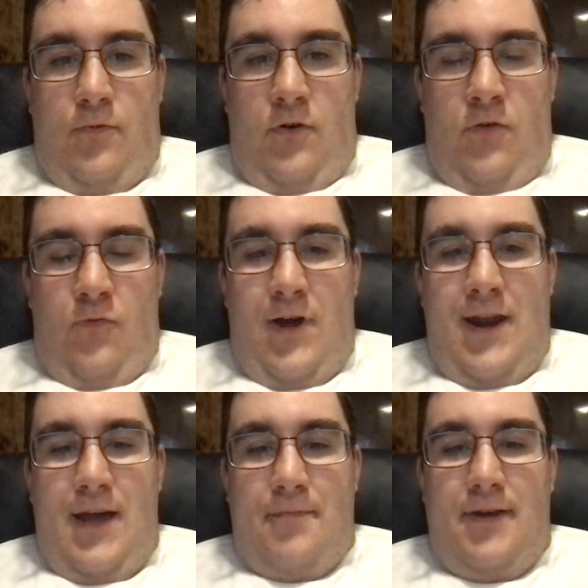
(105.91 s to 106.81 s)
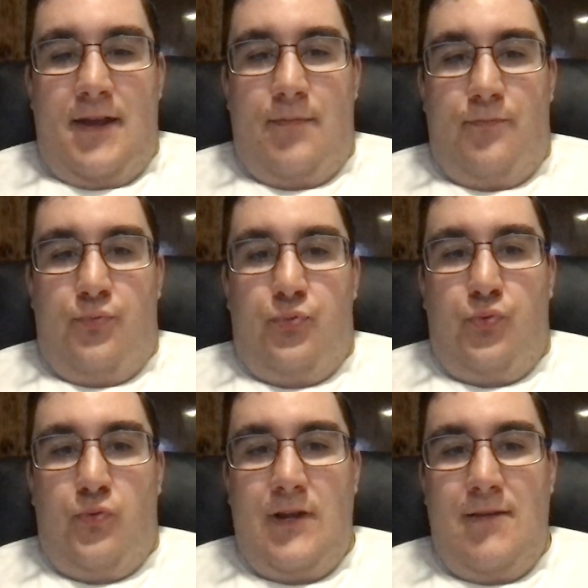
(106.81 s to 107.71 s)
Already I'm getting
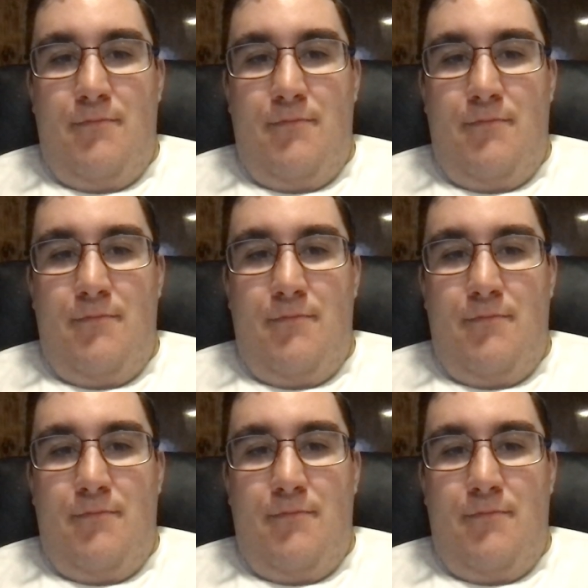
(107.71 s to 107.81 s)
pretty